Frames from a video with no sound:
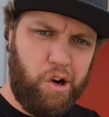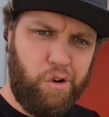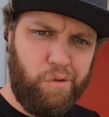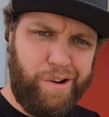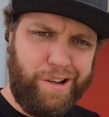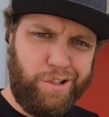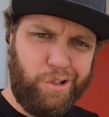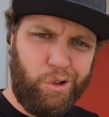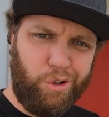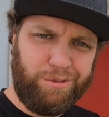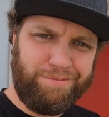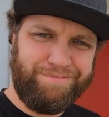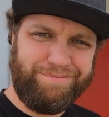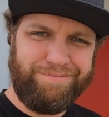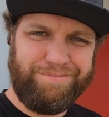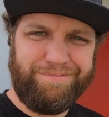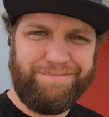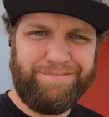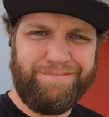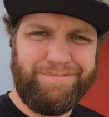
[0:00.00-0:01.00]
Red dog.
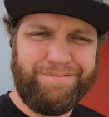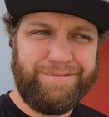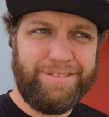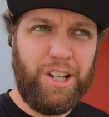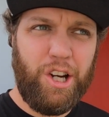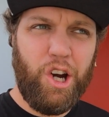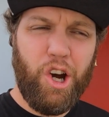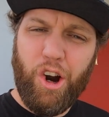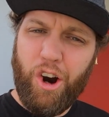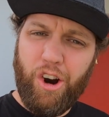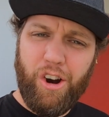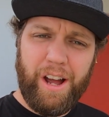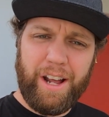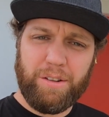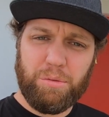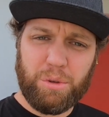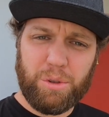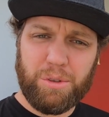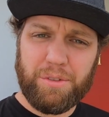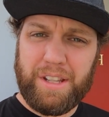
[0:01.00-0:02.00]
Alright,
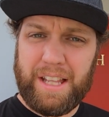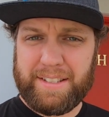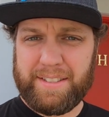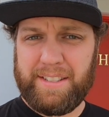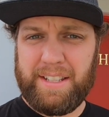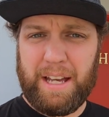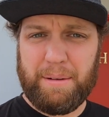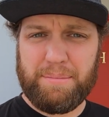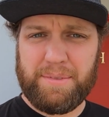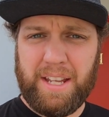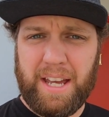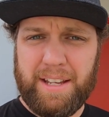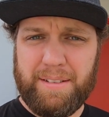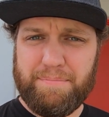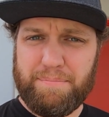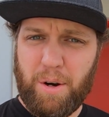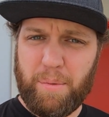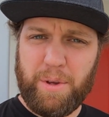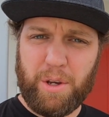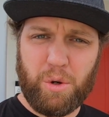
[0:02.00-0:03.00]
well that's the update.
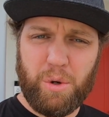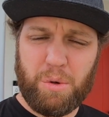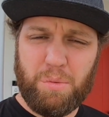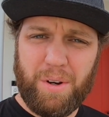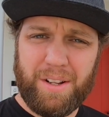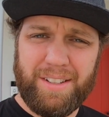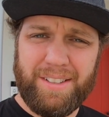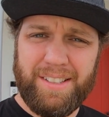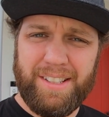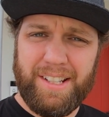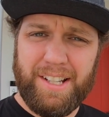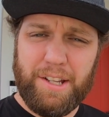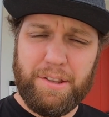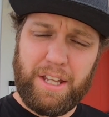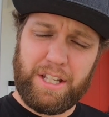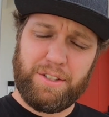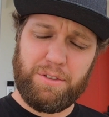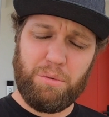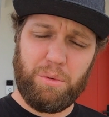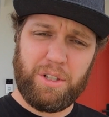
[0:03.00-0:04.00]
Probably a quick one.
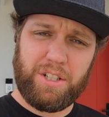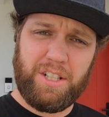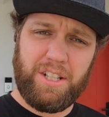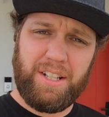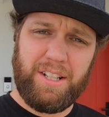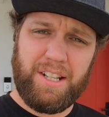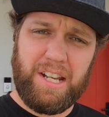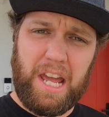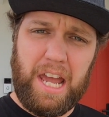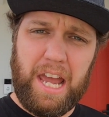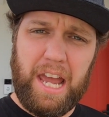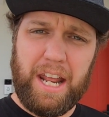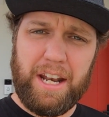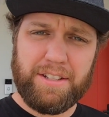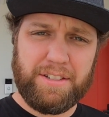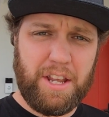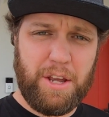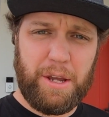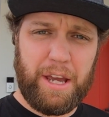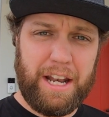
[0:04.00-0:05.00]
Thanks for watching, and
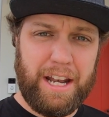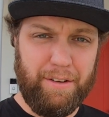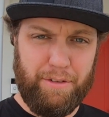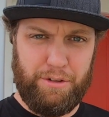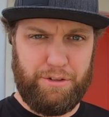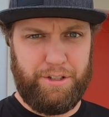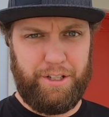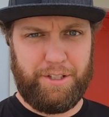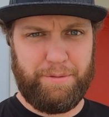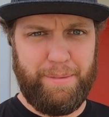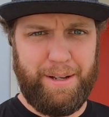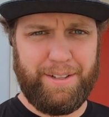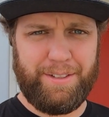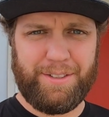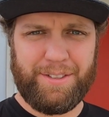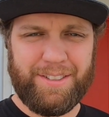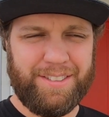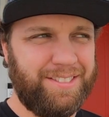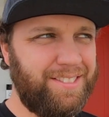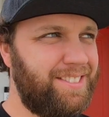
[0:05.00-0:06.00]
see you again in another 6 months.
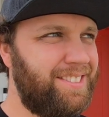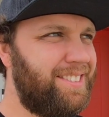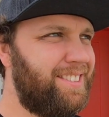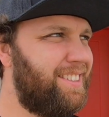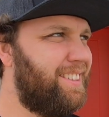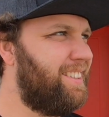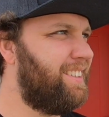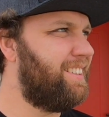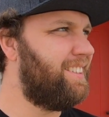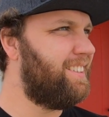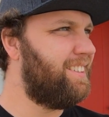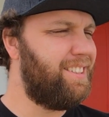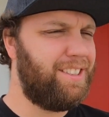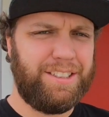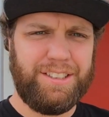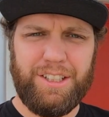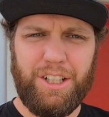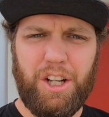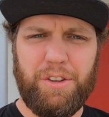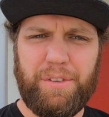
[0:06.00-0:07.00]

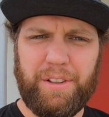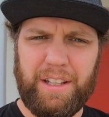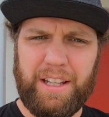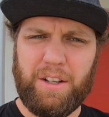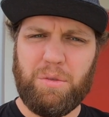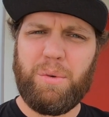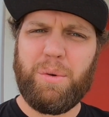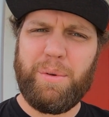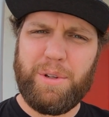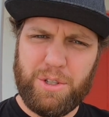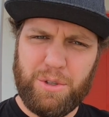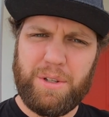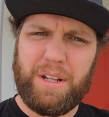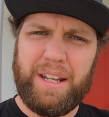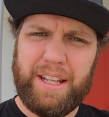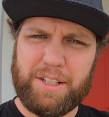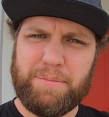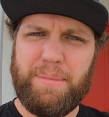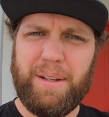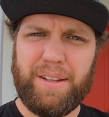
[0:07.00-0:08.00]
Hopefully, when we do the
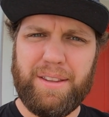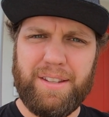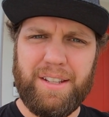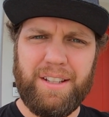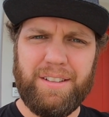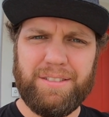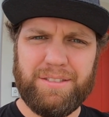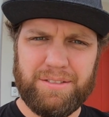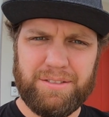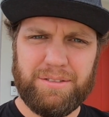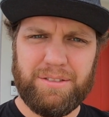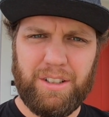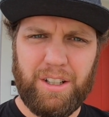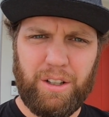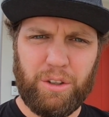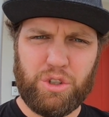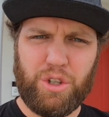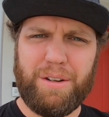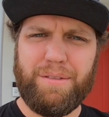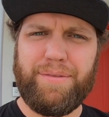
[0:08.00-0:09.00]
next big thing,
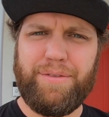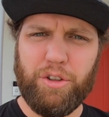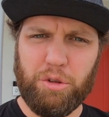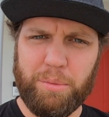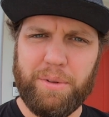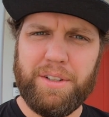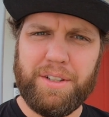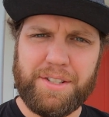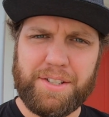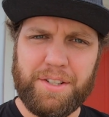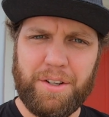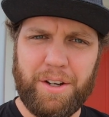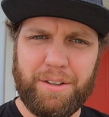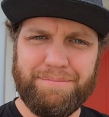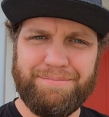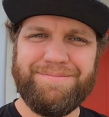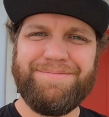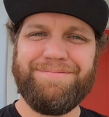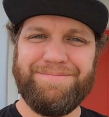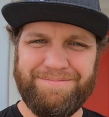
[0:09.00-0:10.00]
I'll try and film it this time.
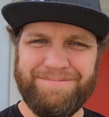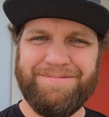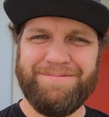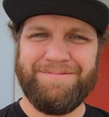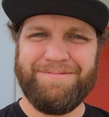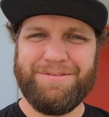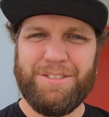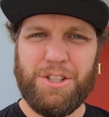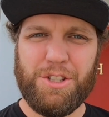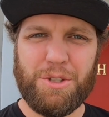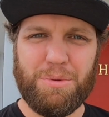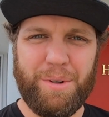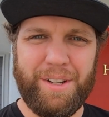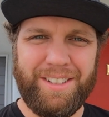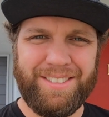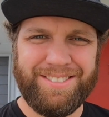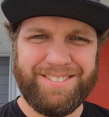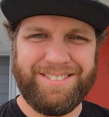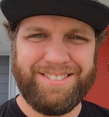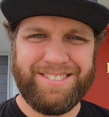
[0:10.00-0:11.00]
Sweet.
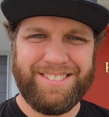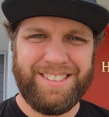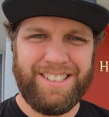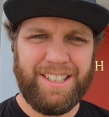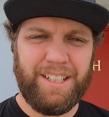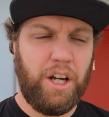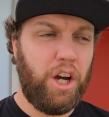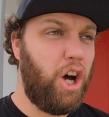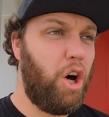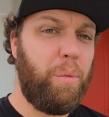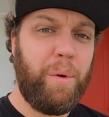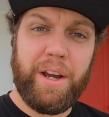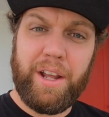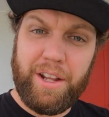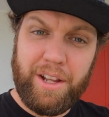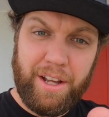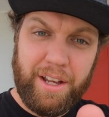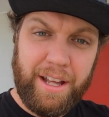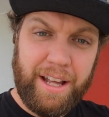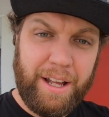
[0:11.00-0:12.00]
Oh wait,
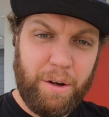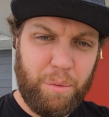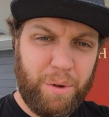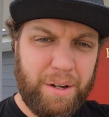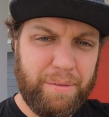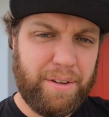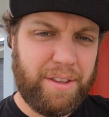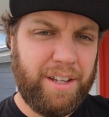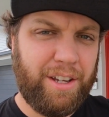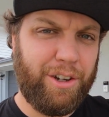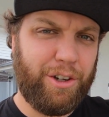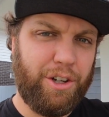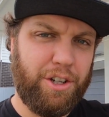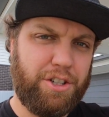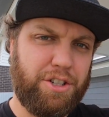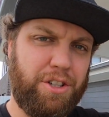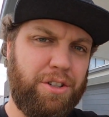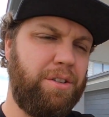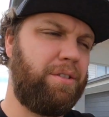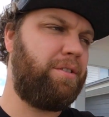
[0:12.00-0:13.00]
one other thing I've got to do.